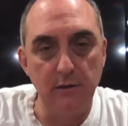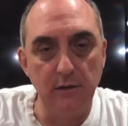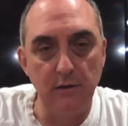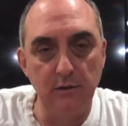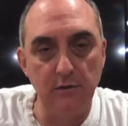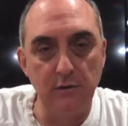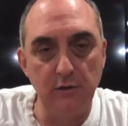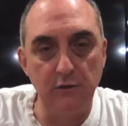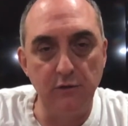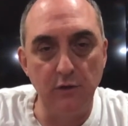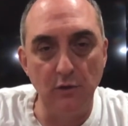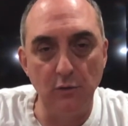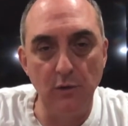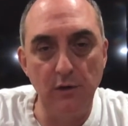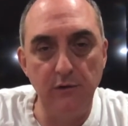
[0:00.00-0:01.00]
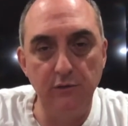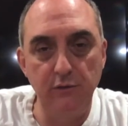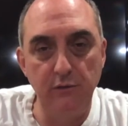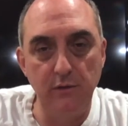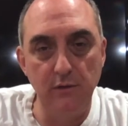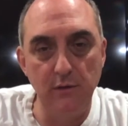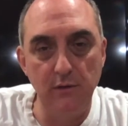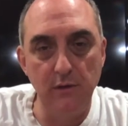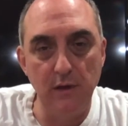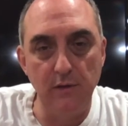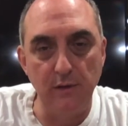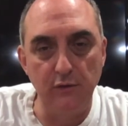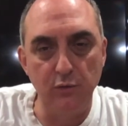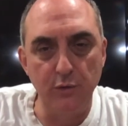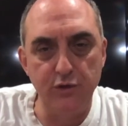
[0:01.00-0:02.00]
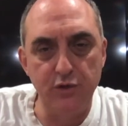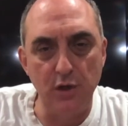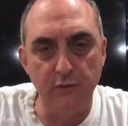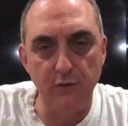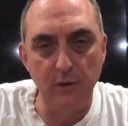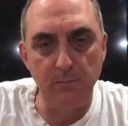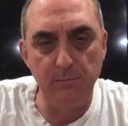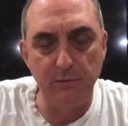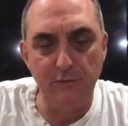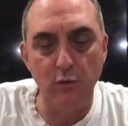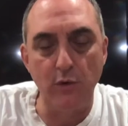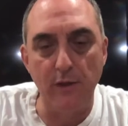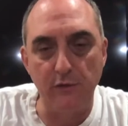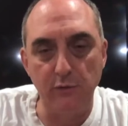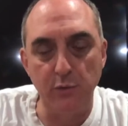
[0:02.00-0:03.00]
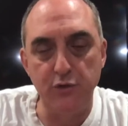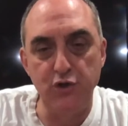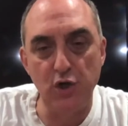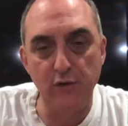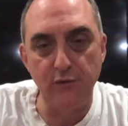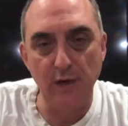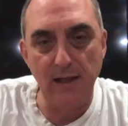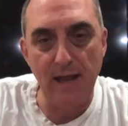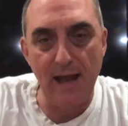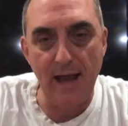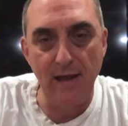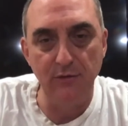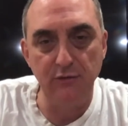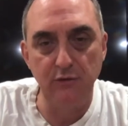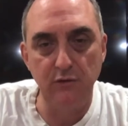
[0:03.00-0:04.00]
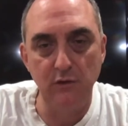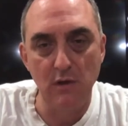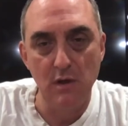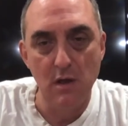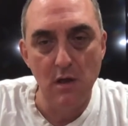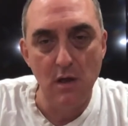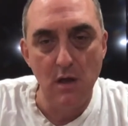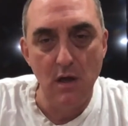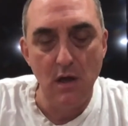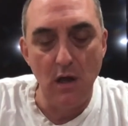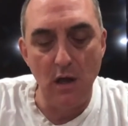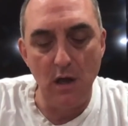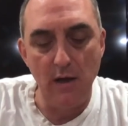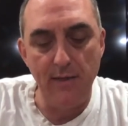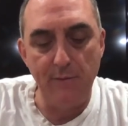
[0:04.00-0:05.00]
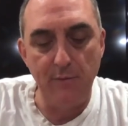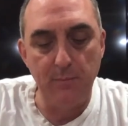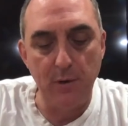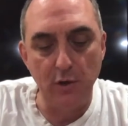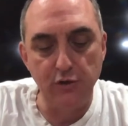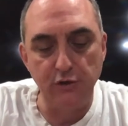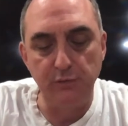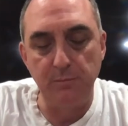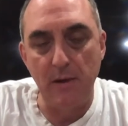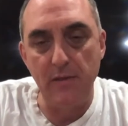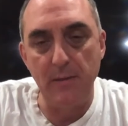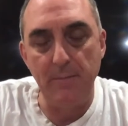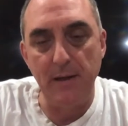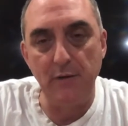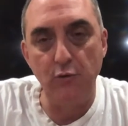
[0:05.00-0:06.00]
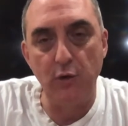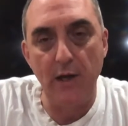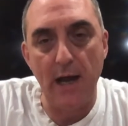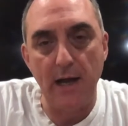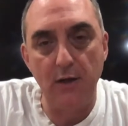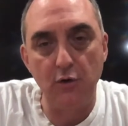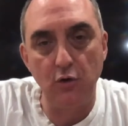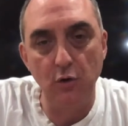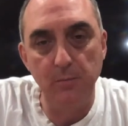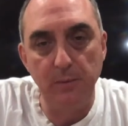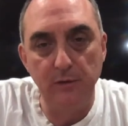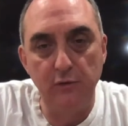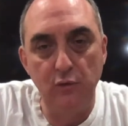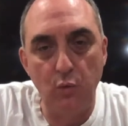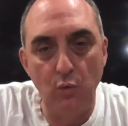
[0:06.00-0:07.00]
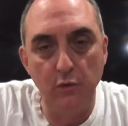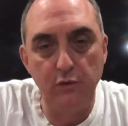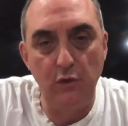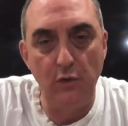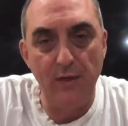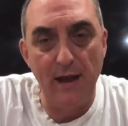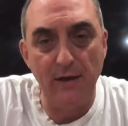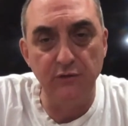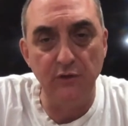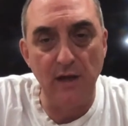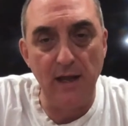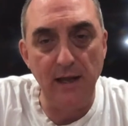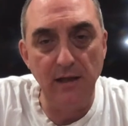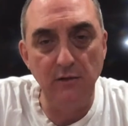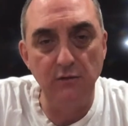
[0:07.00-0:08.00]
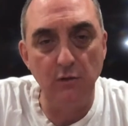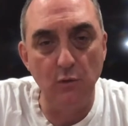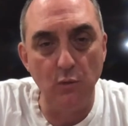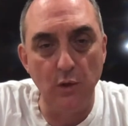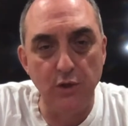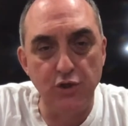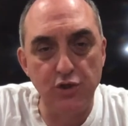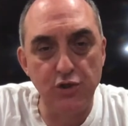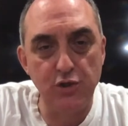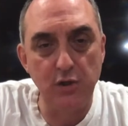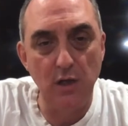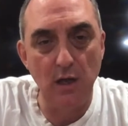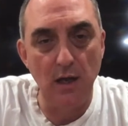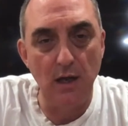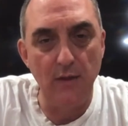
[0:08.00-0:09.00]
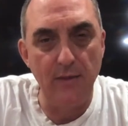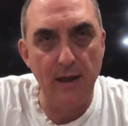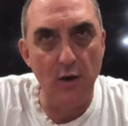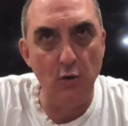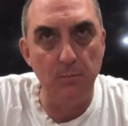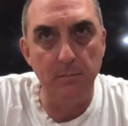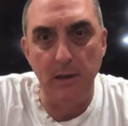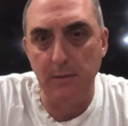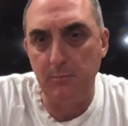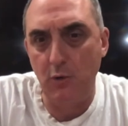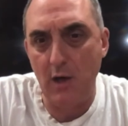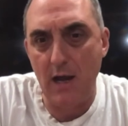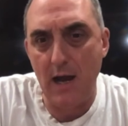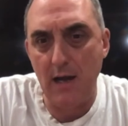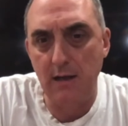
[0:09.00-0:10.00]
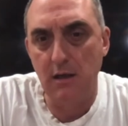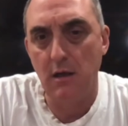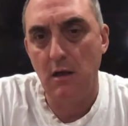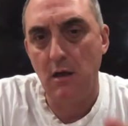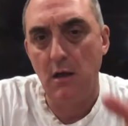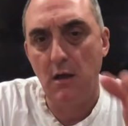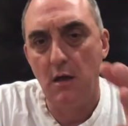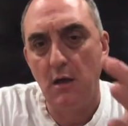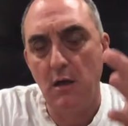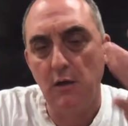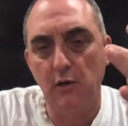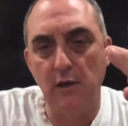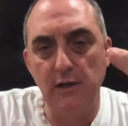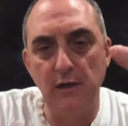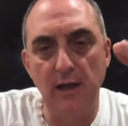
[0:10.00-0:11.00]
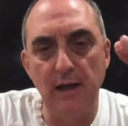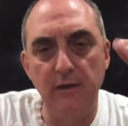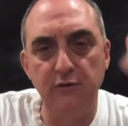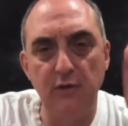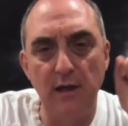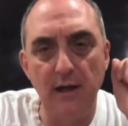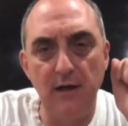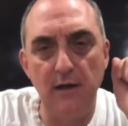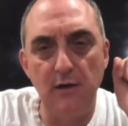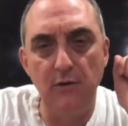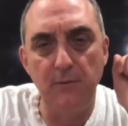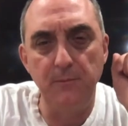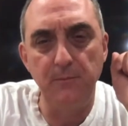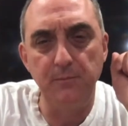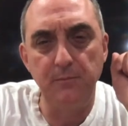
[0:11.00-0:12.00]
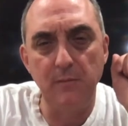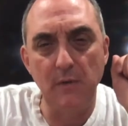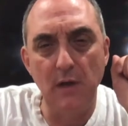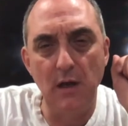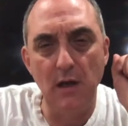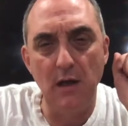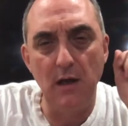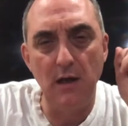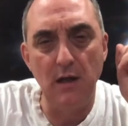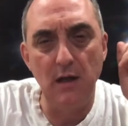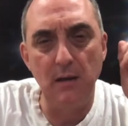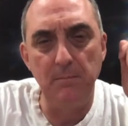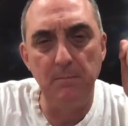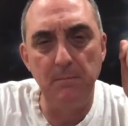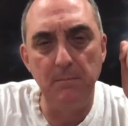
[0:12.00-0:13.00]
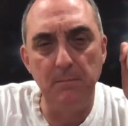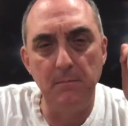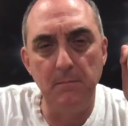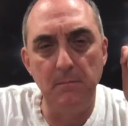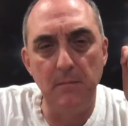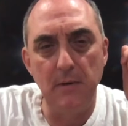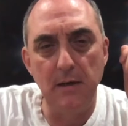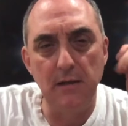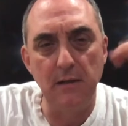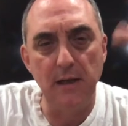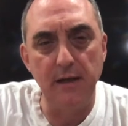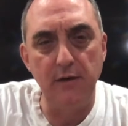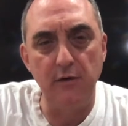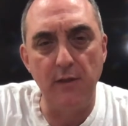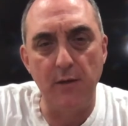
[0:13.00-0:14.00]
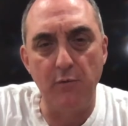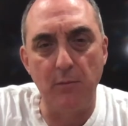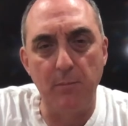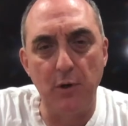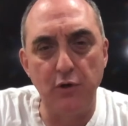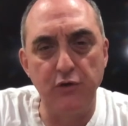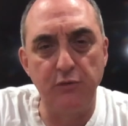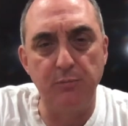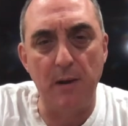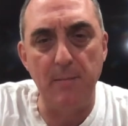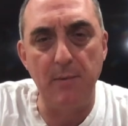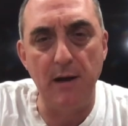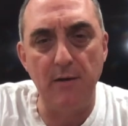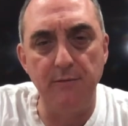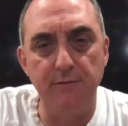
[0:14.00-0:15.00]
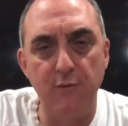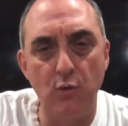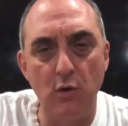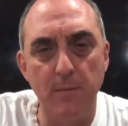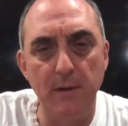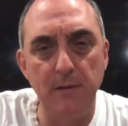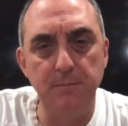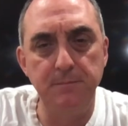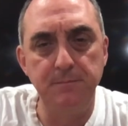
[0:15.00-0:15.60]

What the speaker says: distilleries, and they switched over to gas. They were purchased by the Glendronach Group in 2008, which they own Glendronach, Glenglassaugh, and later they were purchased by Brown-Forman.